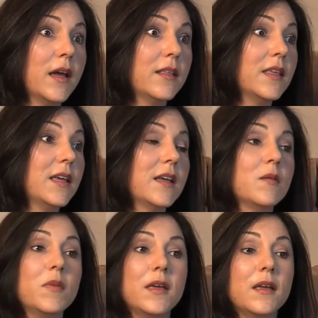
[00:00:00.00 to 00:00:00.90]
I think it
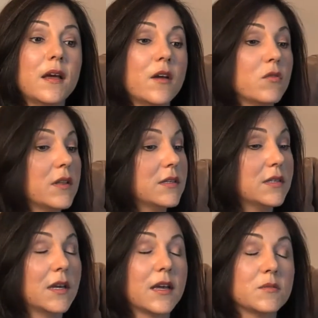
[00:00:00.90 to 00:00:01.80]
can be
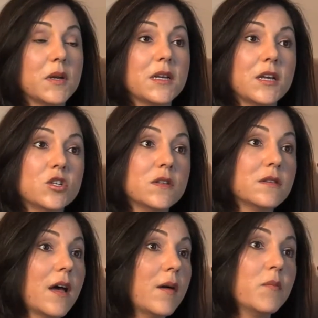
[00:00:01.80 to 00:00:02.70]
unrealistic expectations
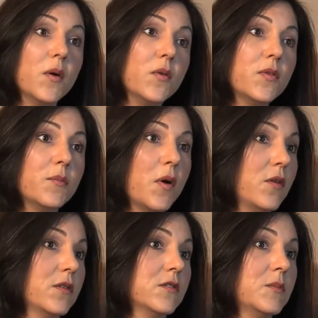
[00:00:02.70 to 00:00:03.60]
on both
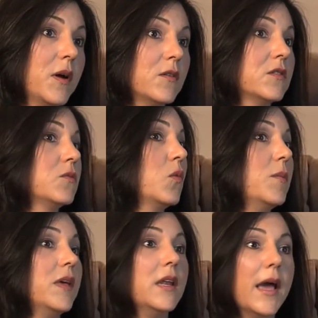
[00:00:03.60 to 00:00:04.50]
partners' parts,
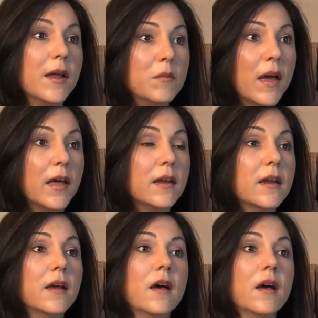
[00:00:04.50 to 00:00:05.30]
women and men,